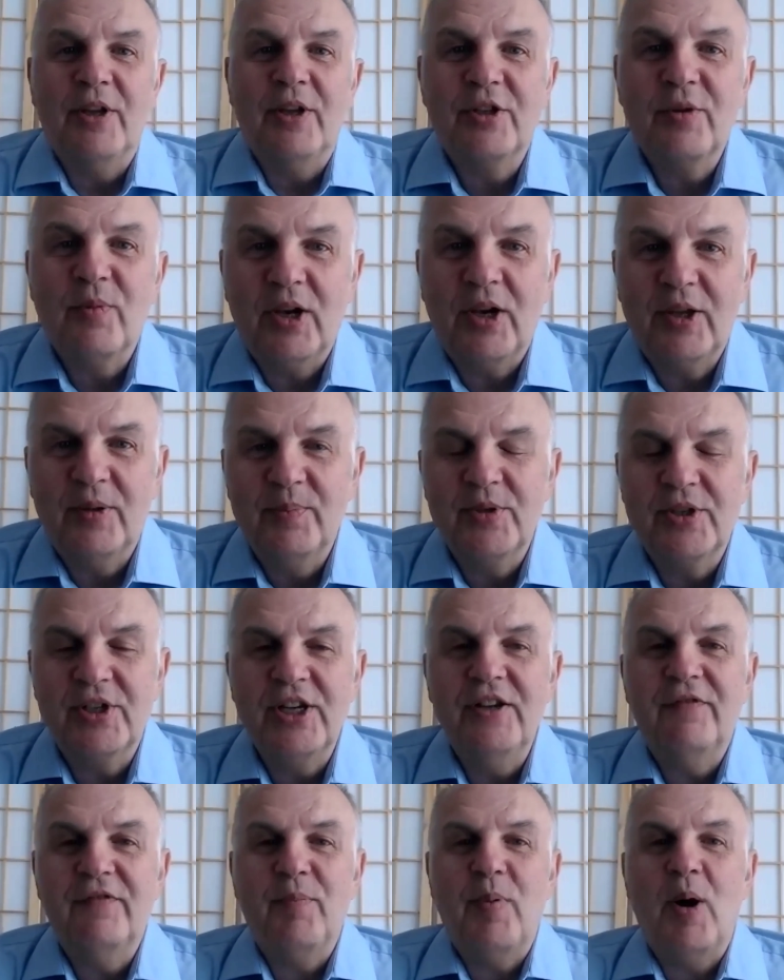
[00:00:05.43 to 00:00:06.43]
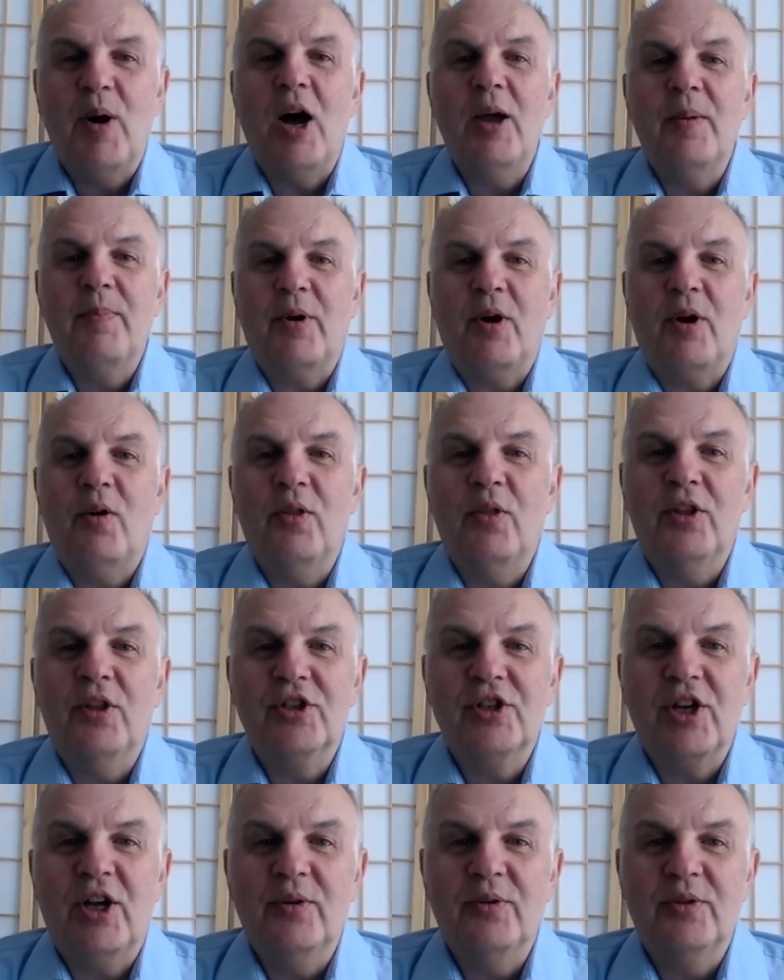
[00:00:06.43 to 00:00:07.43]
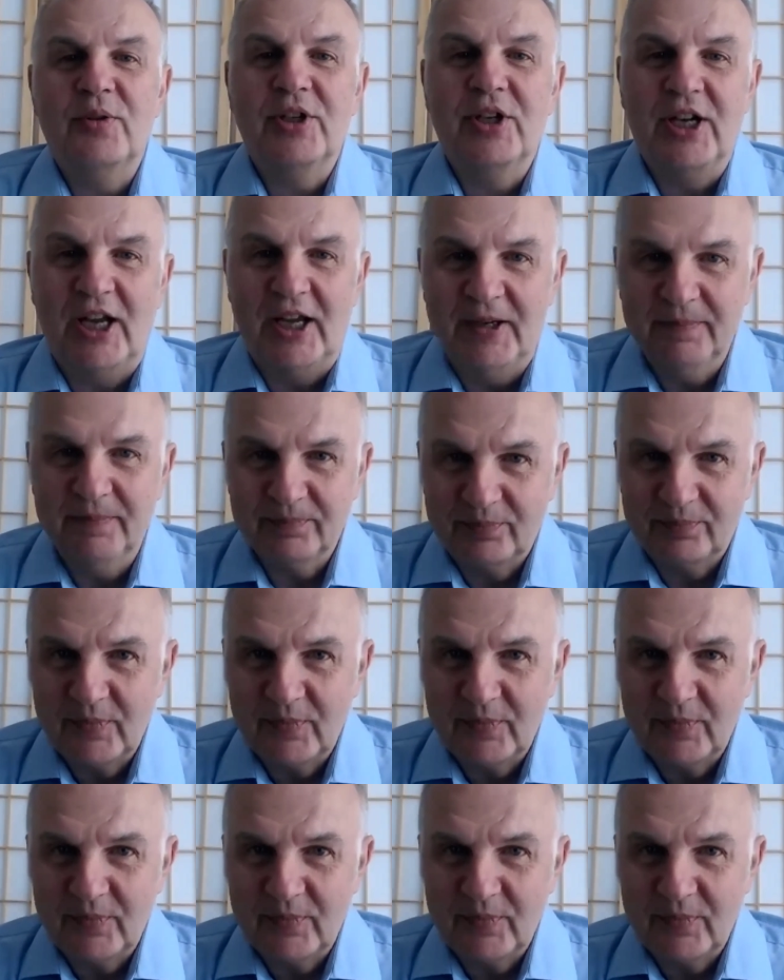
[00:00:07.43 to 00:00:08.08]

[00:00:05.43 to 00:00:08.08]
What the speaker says: to welcome Steve Pipe on the show today.